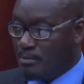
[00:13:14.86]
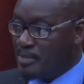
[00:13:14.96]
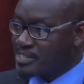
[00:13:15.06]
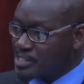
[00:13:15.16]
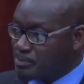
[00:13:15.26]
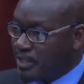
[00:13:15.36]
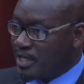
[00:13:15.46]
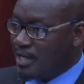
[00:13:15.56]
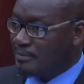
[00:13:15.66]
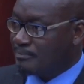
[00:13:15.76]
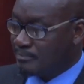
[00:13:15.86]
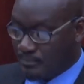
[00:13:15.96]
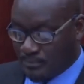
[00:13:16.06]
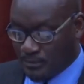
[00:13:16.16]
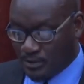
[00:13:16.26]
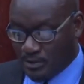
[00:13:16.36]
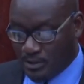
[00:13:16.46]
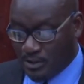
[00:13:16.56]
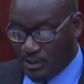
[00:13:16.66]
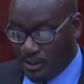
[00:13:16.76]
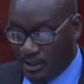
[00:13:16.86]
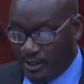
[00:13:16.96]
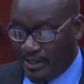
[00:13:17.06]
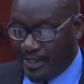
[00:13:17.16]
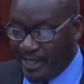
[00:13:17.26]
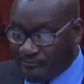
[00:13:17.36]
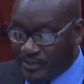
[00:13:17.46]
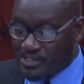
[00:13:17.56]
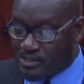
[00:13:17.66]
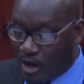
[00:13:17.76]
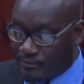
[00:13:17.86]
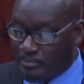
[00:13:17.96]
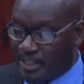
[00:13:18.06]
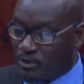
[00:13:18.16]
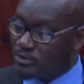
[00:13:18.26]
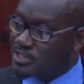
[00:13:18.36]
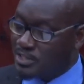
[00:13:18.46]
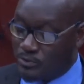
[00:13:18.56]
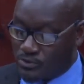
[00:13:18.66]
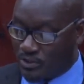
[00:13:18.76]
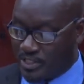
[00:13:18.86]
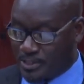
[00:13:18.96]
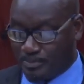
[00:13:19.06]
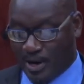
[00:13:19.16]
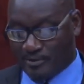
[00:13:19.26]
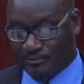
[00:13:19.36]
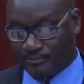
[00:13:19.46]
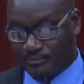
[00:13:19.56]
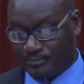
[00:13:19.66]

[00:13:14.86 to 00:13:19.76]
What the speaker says: Mr. Speaker, if this government continues on this path,